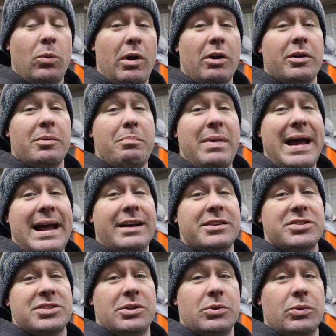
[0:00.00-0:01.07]
welcome
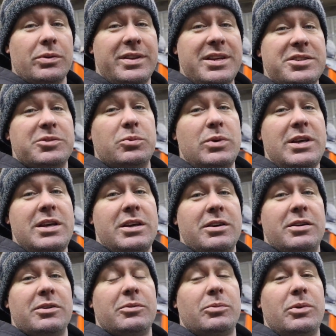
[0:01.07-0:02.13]
back. So this
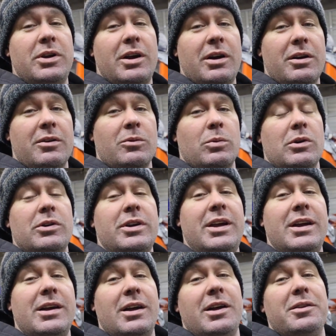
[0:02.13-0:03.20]
week, we are
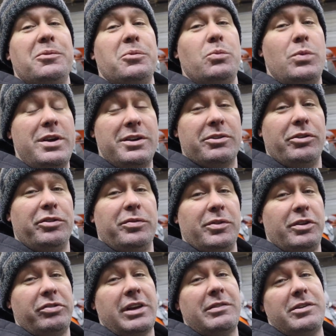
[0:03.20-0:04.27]
working on the wheels
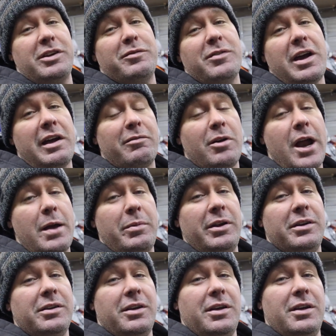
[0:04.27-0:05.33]
for the 75
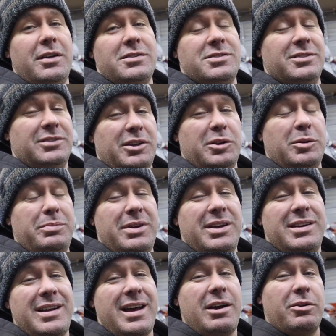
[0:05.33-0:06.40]
Rabbit. It's a little
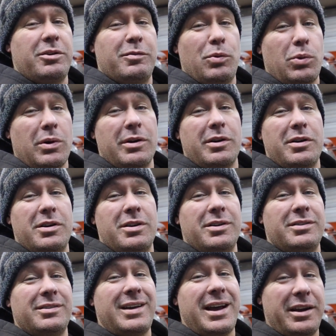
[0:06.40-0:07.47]
bit out of order,
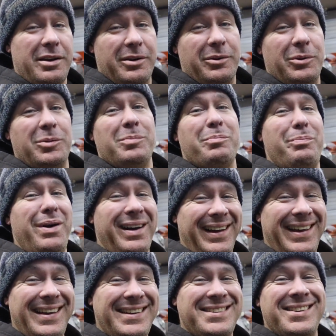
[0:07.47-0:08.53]
I know,
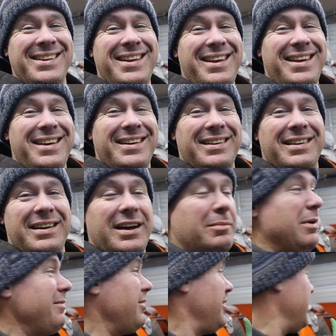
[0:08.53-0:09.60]
but
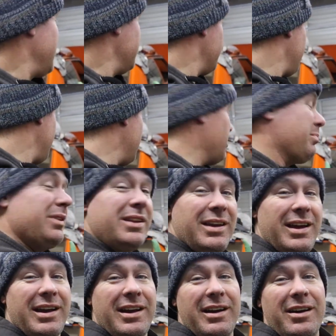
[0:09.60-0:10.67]
I've already got the car up in the
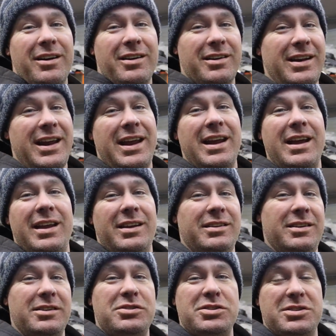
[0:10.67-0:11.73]
air
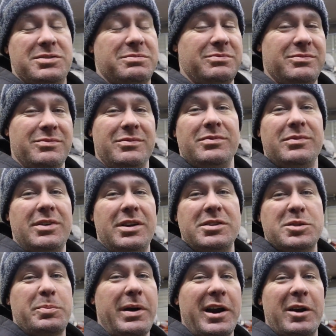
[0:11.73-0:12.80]
and it just
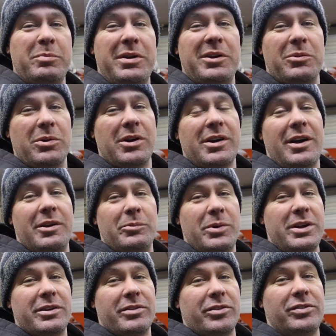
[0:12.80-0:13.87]
inspired me to work on
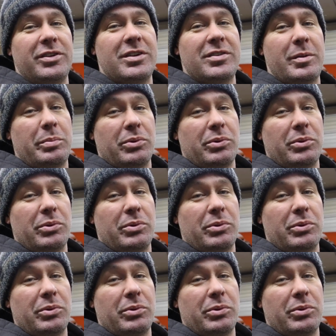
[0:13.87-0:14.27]
wheels since I